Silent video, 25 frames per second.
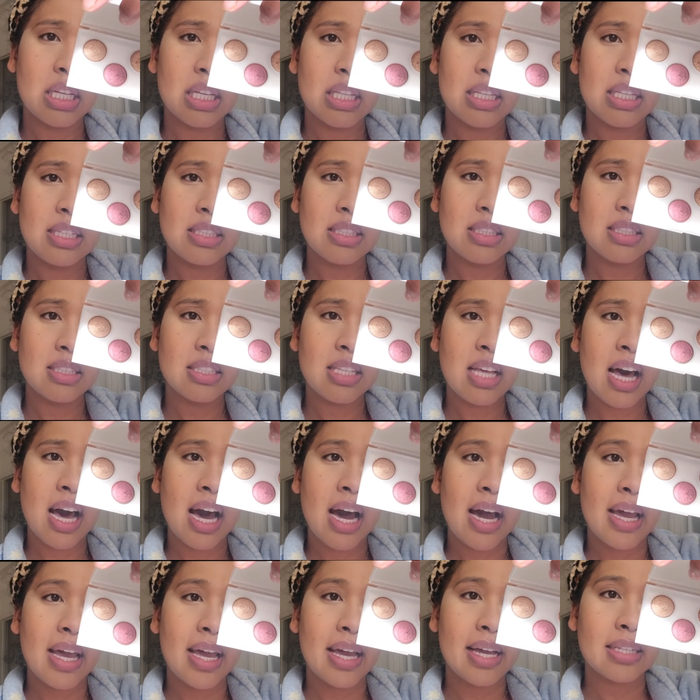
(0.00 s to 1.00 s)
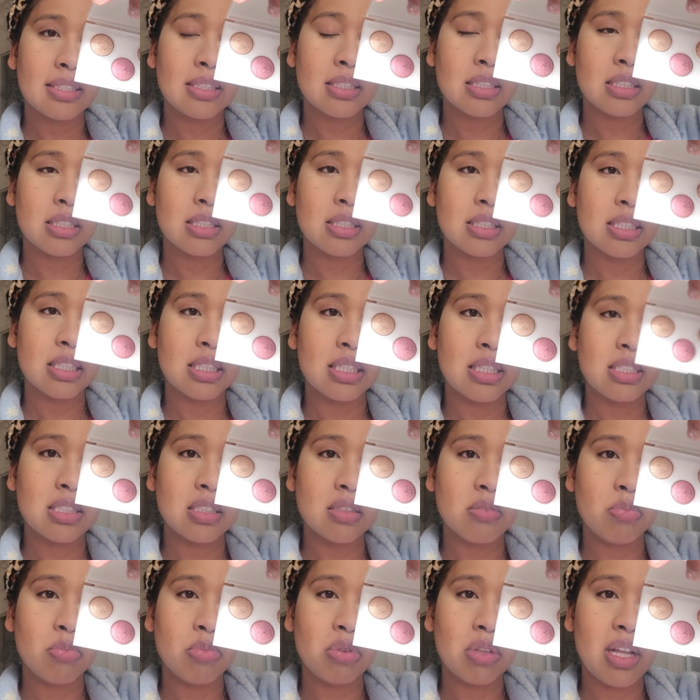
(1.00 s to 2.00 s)
This is the Eye Ecstasy
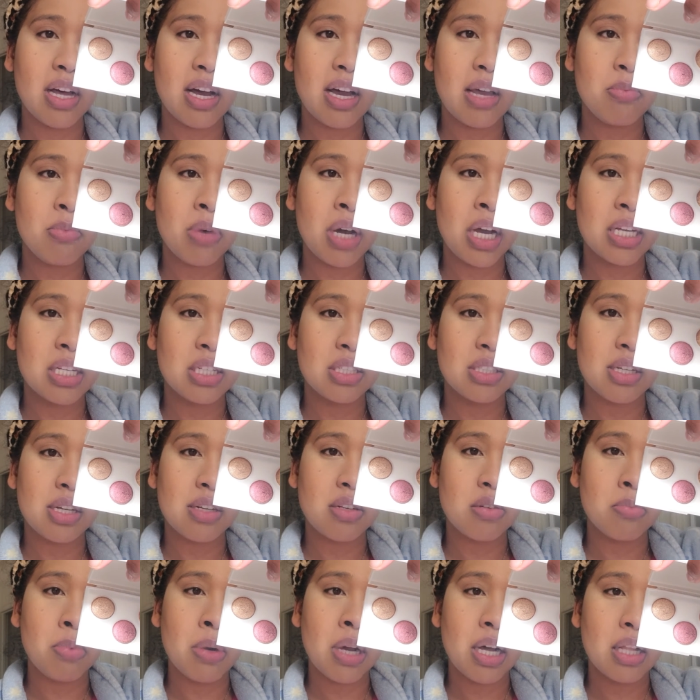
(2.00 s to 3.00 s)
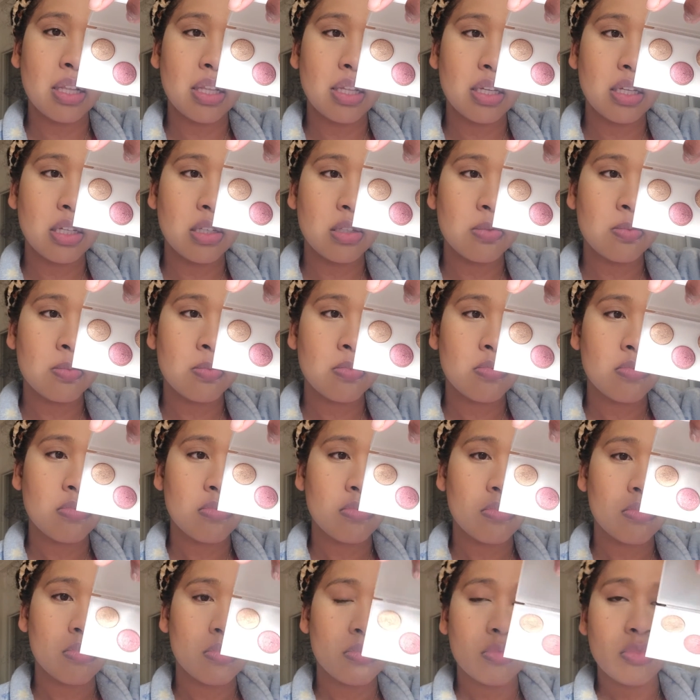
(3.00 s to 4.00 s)
Sublime eyeshadow palette.
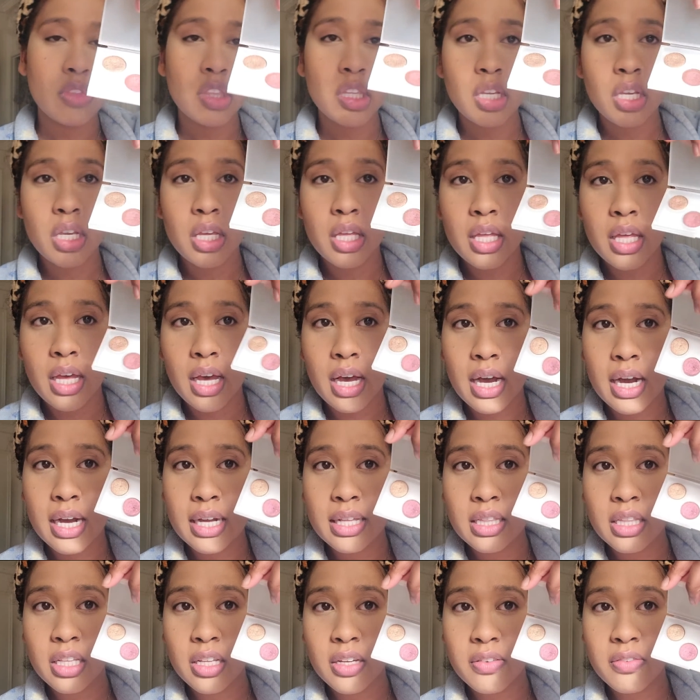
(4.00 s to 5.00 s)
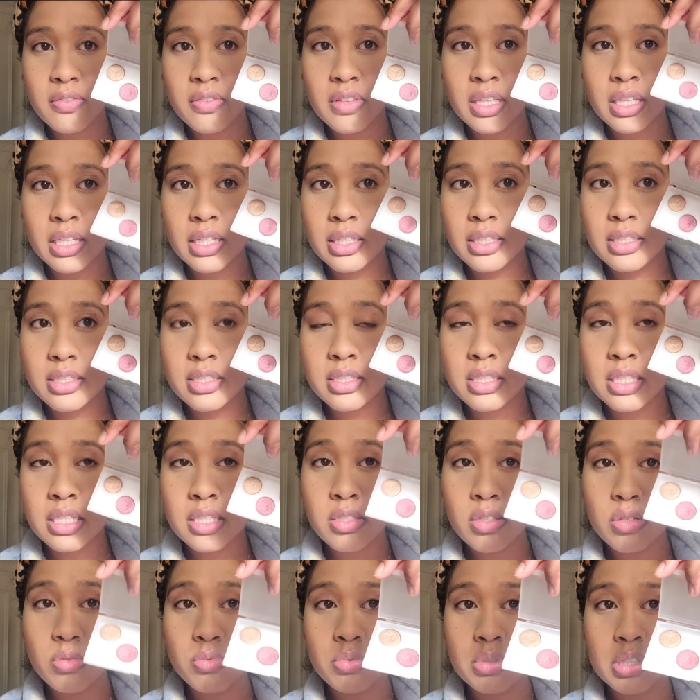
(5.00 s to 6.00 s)
I love these. These
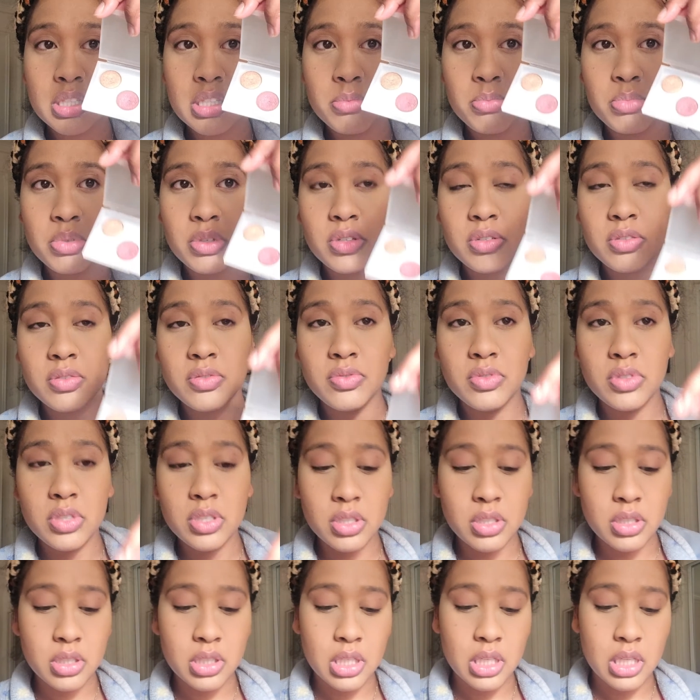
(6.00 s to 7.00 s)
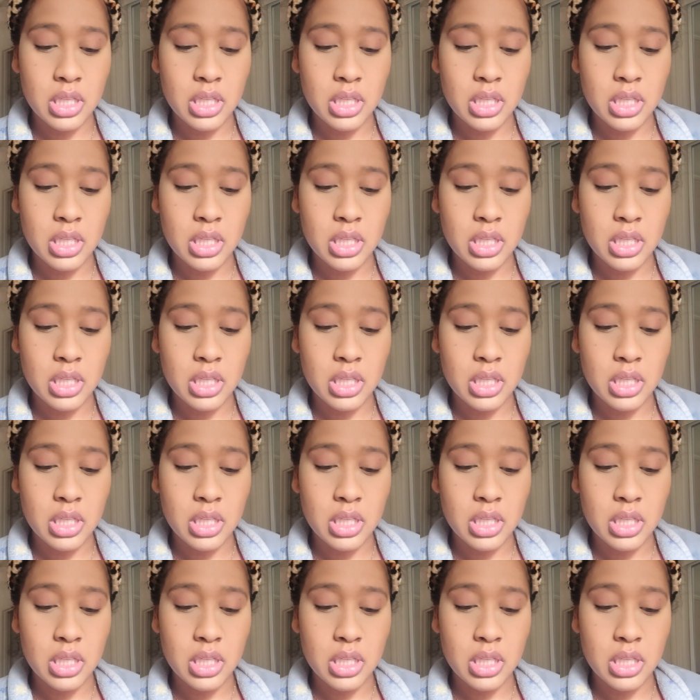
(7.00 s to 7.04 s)
are really beautiful.